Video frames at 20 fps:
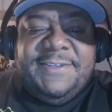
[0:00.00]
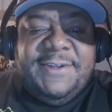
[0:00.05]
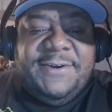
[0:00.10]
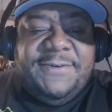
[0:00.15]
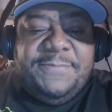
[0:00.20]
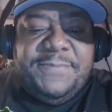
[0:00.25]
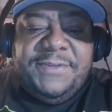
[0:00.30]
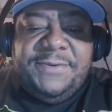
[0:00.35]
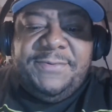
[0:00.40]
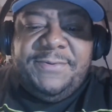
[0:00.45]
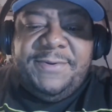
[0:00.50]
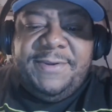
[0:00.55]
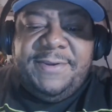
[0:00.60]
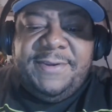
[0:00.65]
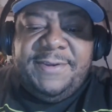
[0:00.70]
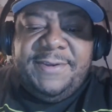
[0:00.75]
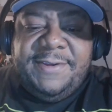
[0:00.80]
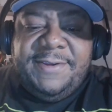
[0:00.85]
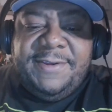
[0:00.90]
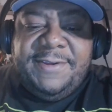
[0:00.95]
Don't puke.
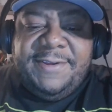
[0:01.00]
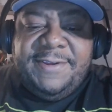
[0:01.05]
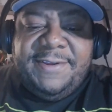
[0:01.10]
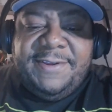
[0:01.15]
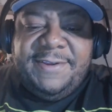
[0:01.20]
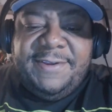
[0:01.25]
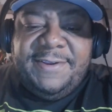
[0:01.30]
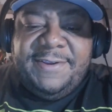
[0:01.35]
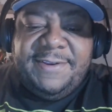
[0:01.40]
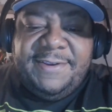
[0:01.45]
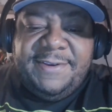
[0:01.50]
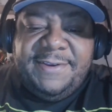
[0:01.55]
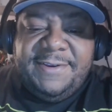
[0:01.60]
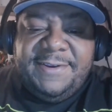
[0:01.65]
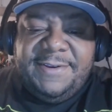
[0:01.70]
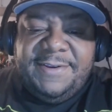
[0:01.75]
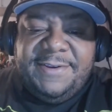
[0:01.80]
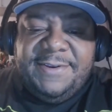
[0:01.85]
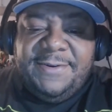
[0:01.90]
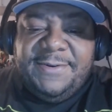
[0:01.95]

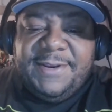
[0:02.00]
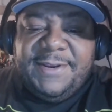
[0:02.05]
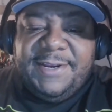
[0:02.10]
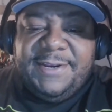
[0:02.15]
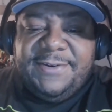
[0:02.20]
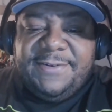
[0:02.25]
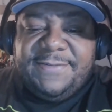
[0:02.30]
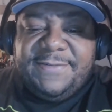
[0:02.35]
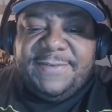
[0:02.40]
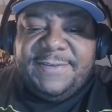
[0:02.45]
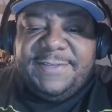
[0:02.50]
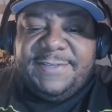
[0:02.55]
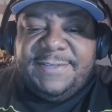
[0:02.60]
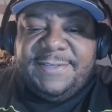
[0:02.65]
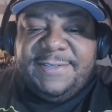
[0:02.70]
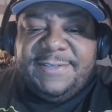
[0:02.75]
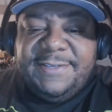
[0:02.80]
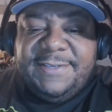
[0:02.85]
Don't get nervous.